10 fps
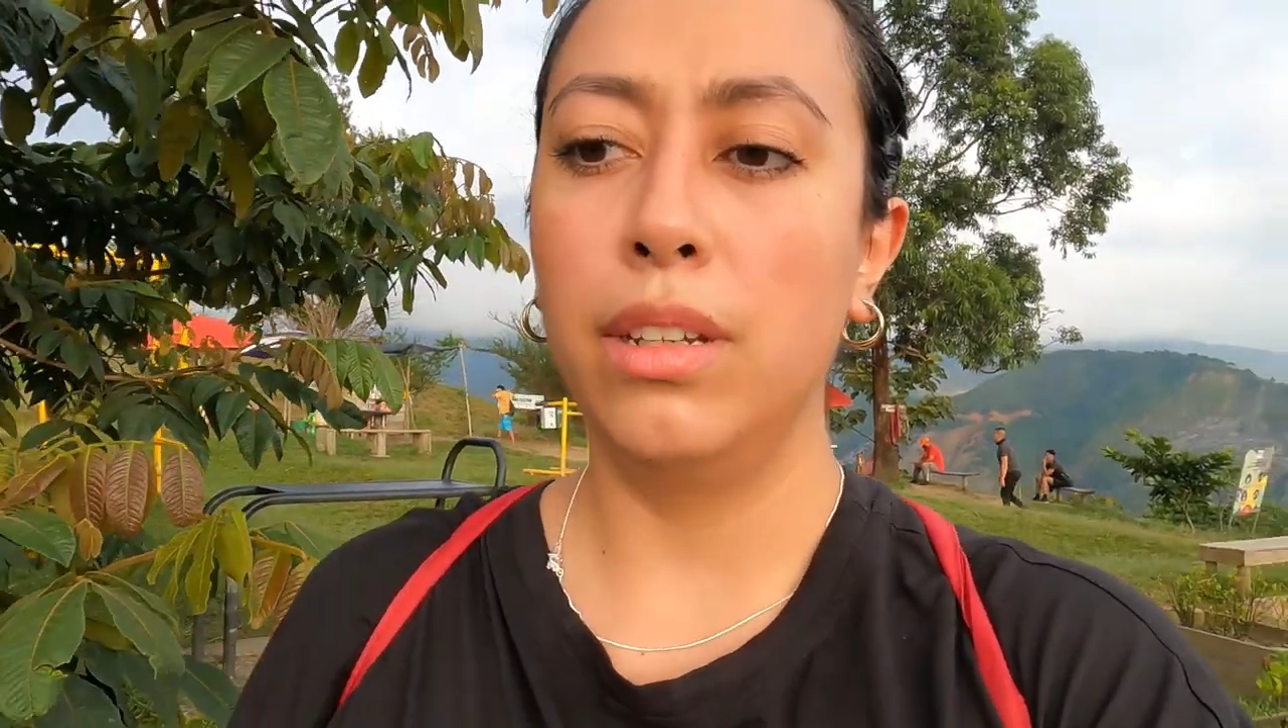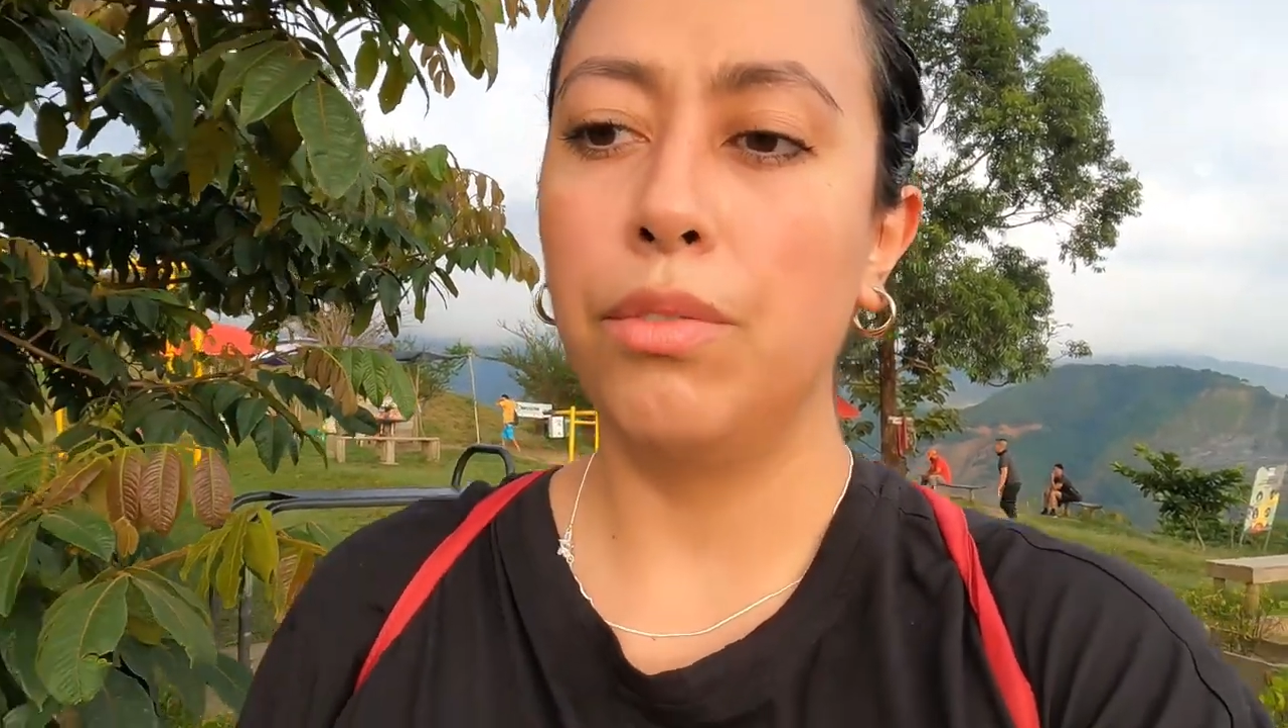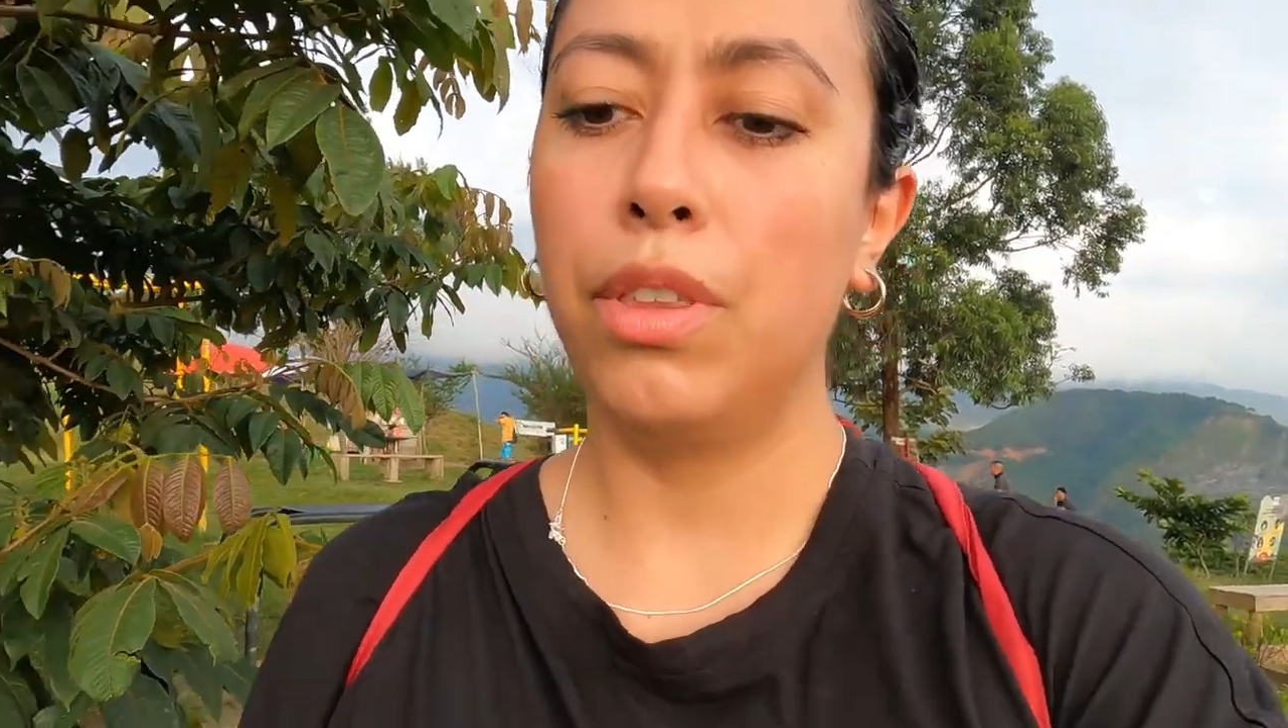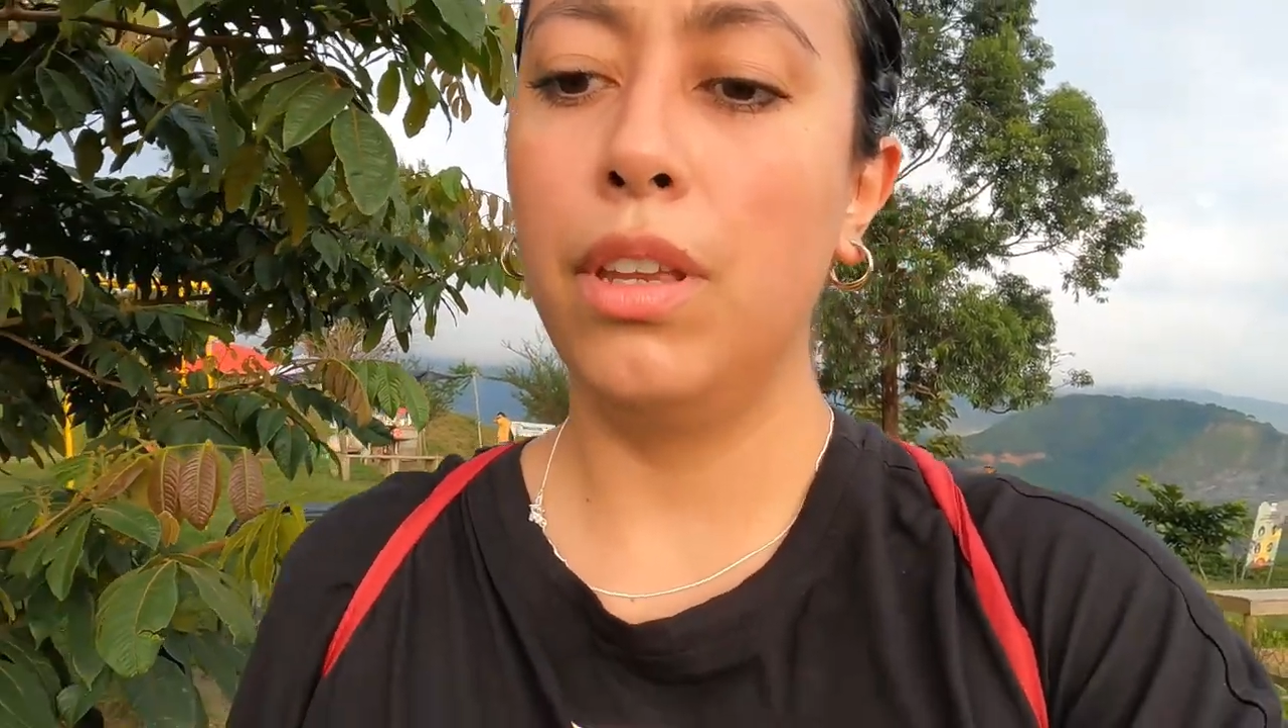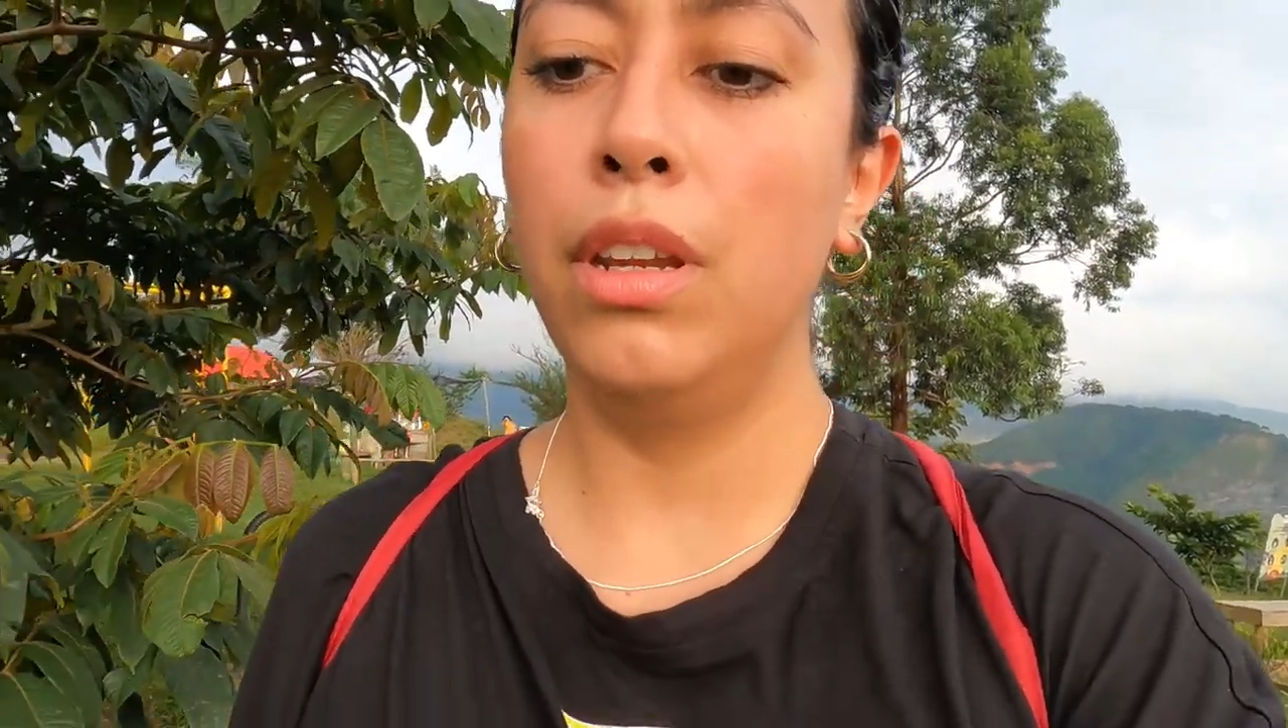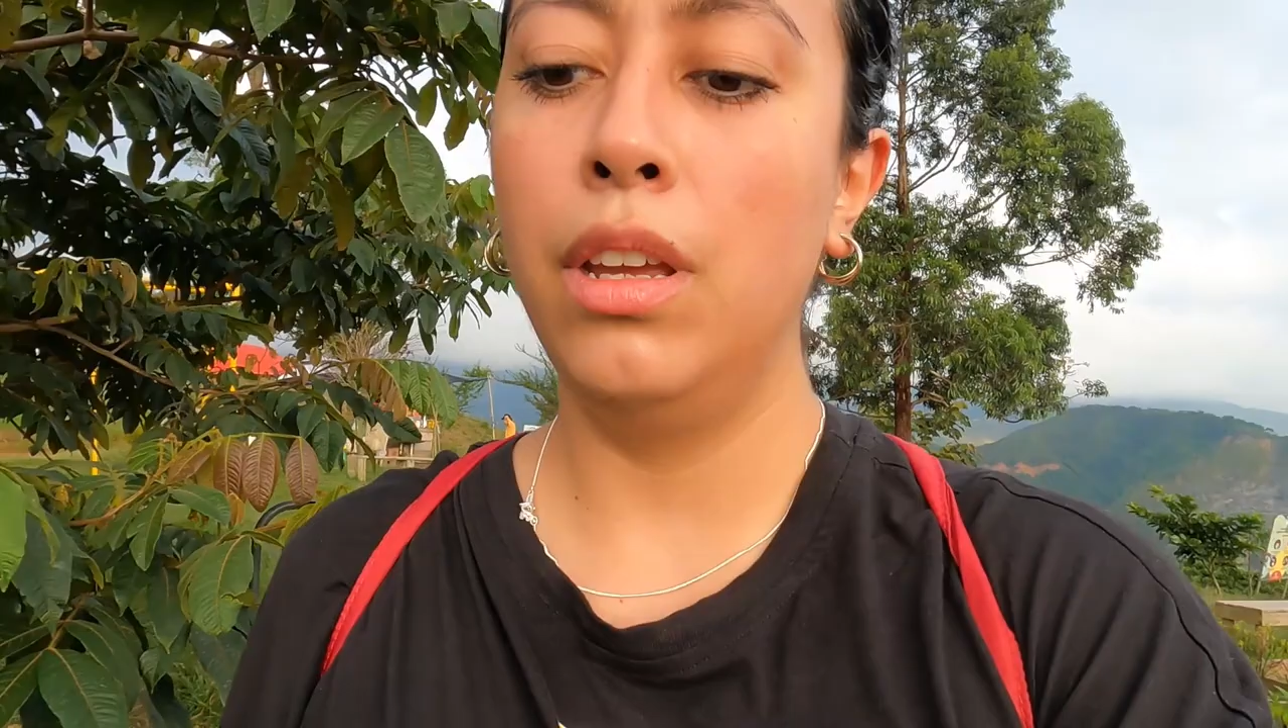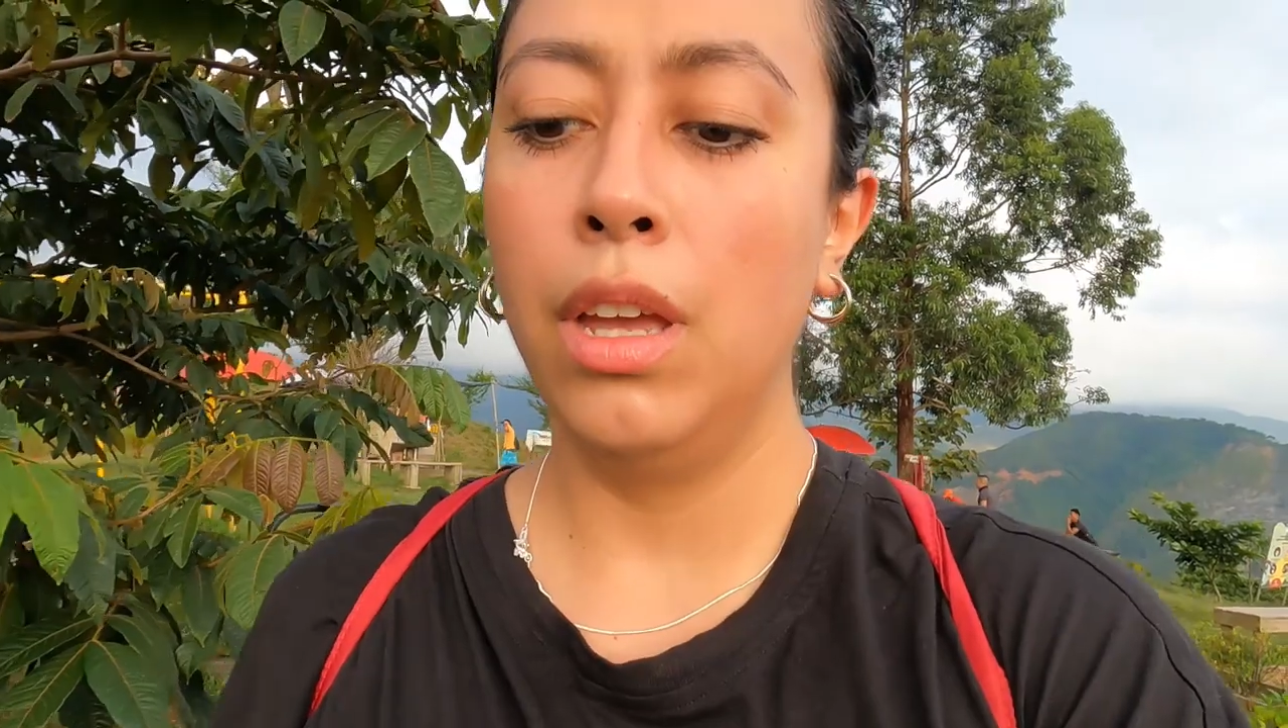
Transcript: and everything